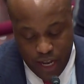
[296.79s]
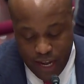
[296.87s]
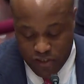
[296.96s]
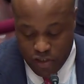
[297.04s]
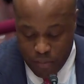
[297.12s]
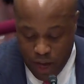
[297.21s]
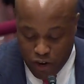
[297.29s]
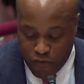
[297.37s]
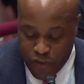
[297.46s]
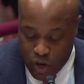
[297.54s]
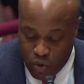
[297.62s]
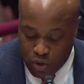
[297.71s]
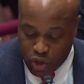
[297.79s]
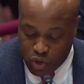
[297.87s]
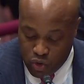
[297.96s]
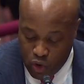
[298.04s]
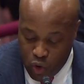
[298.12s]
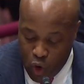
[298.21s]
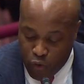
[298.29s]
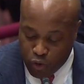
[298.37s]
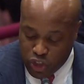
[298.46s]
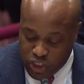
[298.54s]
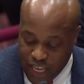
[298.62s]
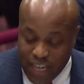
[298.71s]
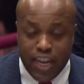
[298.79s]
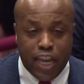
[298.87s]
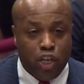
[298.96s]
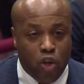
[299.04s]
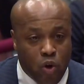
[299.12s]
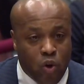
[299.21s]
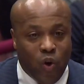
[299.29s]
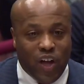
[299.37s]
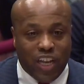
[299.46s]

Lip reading: It's about federal control over state and local